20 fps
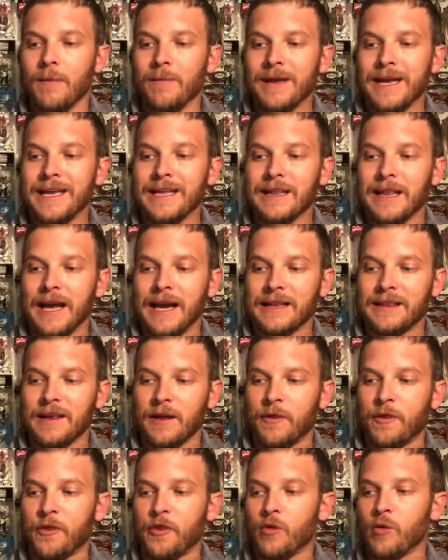in like the
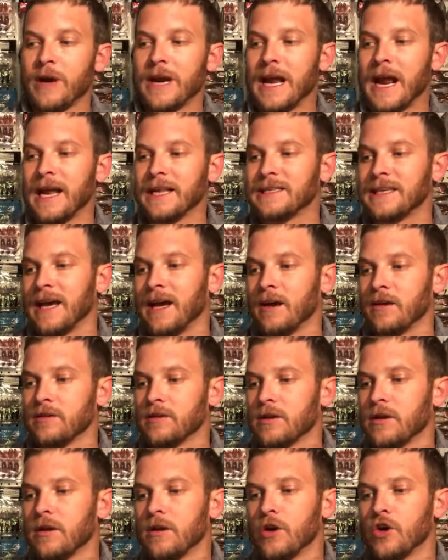3/8-ounce.
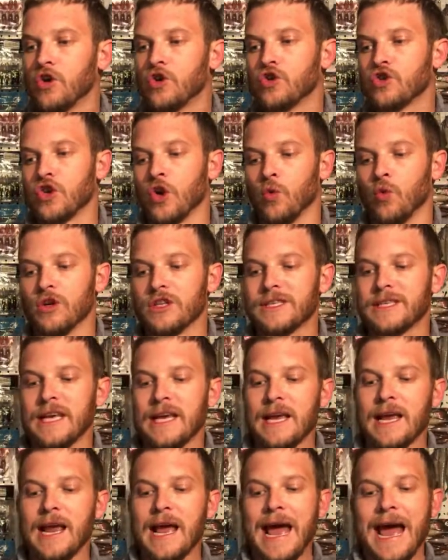So we'll
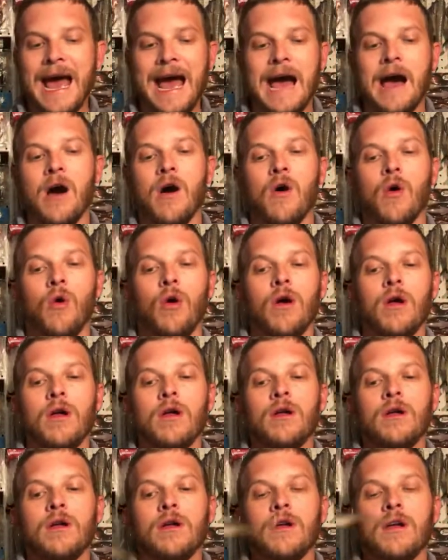see how
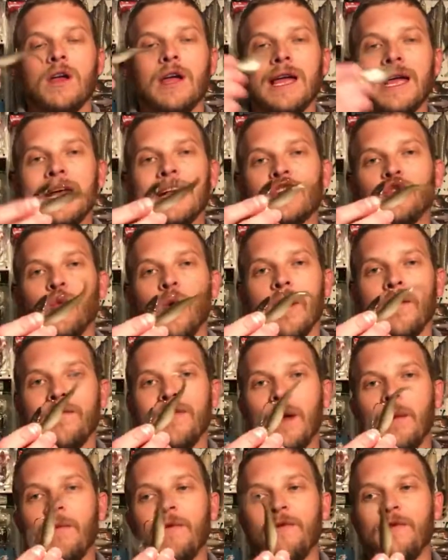each one of
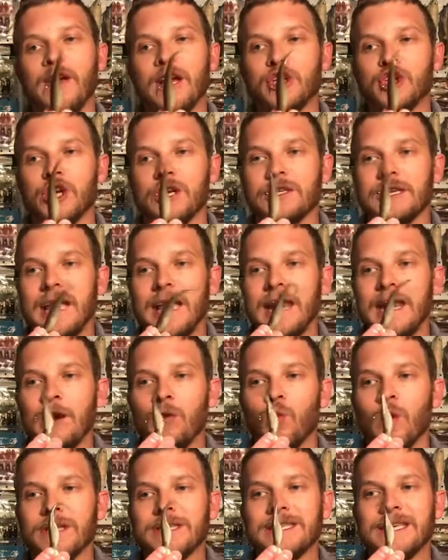them fishes and in
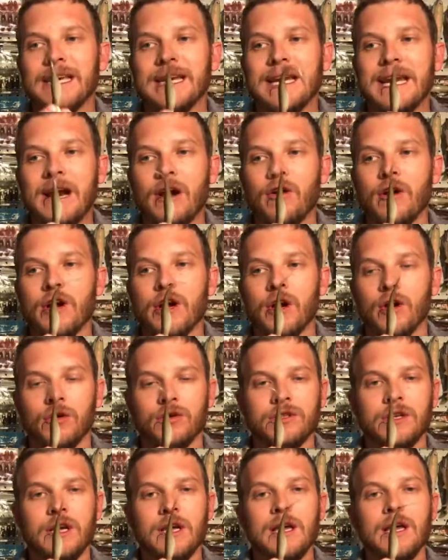what
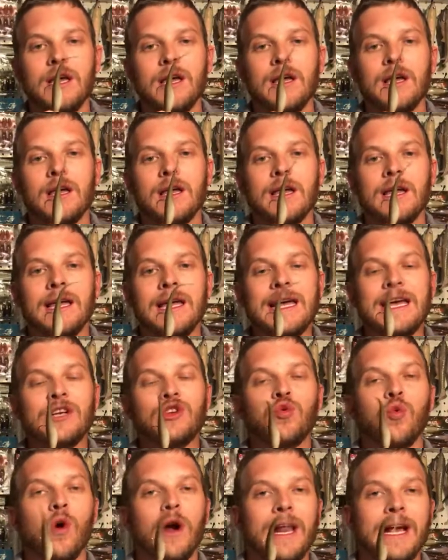scenarios
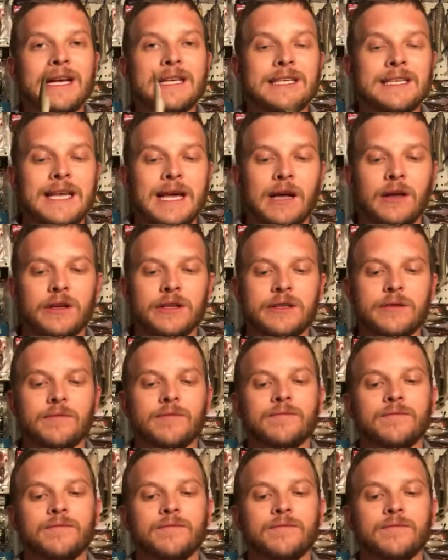each one excels,